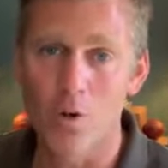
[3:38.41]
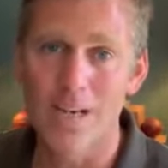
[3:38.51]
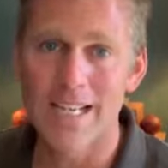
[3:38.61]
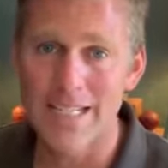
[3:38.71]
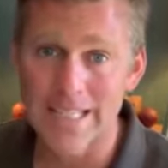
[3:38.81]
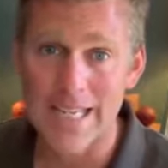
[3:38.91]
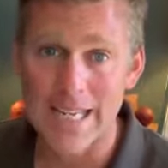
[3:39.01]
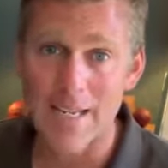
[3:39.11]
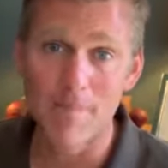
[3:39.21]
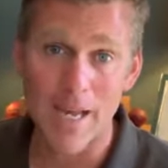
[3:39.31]
or at least
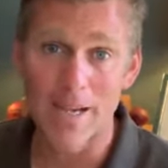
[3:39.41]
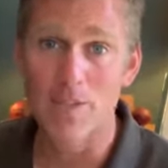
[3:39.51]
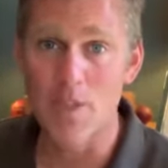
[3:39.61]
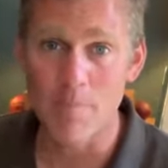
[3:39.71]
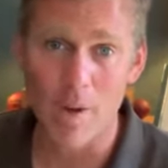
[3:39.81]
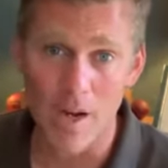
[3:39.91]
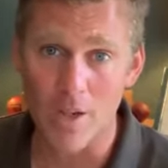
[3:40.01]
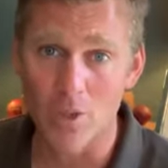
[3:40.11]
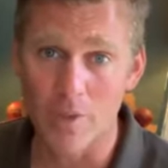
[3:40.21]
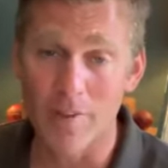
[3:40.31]
see be able to see
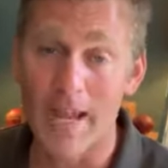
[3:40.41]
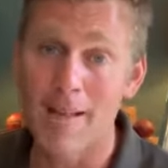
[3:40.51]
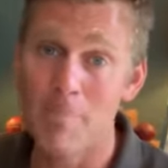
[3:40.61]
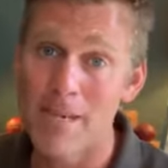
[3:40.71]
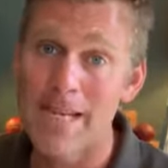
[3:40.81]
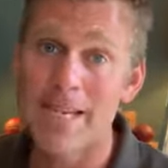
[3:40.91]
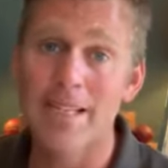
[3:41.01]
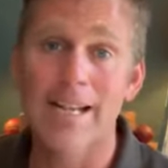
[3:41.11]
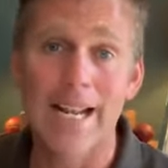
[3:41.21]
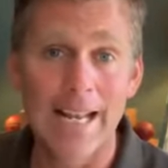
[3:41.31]
parts of it and be
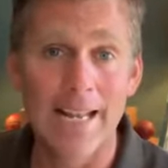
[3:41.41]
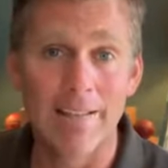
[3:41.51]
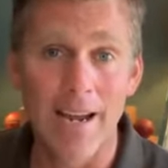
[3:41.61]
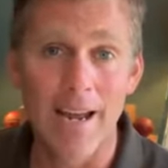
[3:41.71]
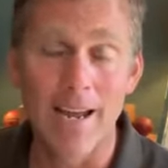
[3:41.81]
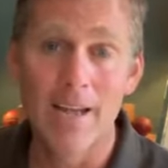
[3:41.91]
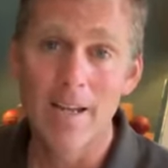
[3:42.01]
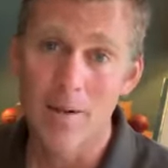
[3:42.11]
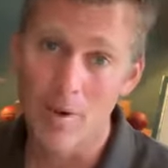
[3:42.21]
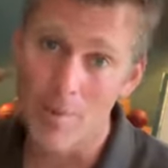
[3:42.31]
in clear air
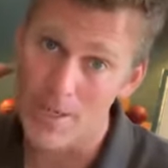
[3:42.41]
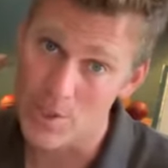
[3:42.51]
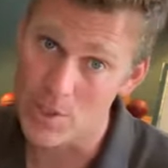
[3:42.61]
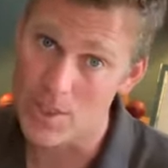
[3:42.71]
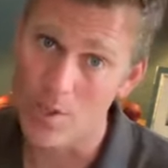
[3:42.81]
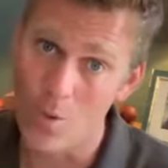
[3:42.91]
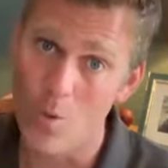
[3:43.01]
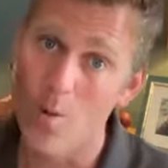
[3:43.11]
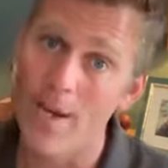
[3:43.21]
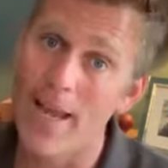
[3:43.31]
where we could see a
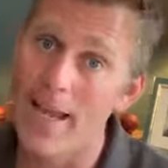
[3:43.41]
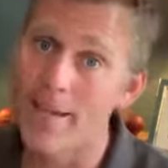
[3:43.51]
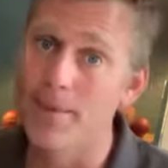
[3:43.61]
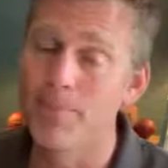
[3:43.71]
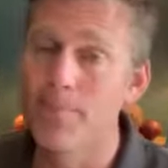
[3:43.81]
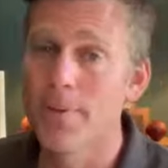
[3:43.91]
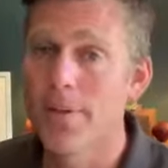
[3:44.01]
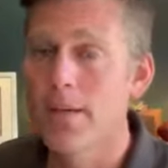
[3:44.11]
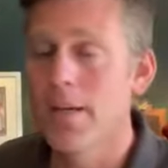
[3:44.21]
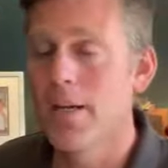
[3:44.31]
long way ahead.
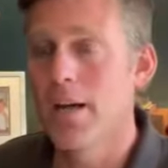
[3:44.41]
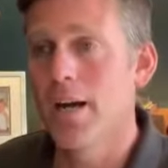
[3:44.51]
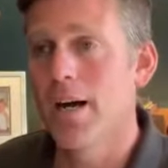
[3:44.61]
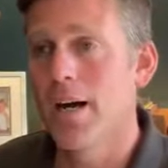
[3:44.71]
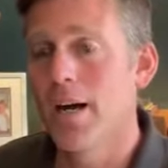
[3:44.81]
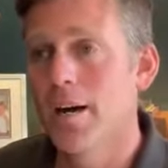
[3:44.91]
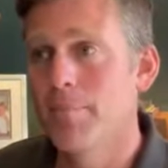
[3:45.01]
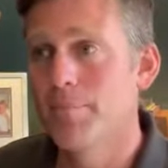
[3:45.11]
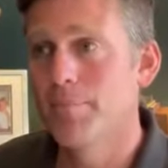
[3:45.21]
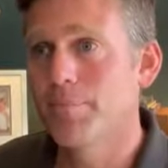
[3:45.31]

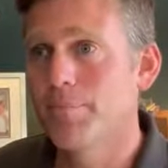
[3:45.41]
Um,